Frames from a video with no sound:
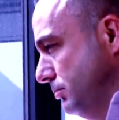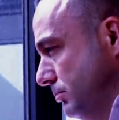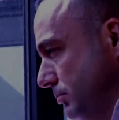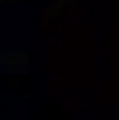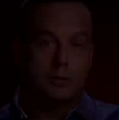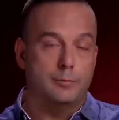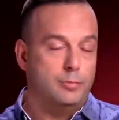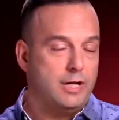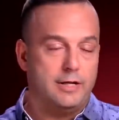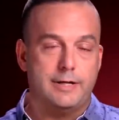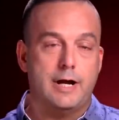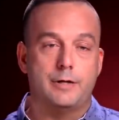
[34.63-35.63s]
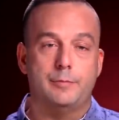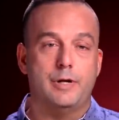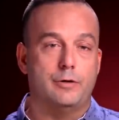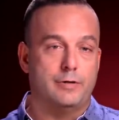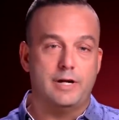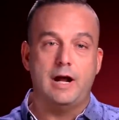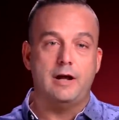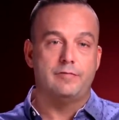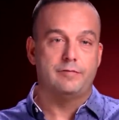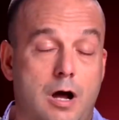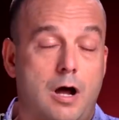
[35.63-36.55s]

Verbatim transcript: cut completely down the middle in half.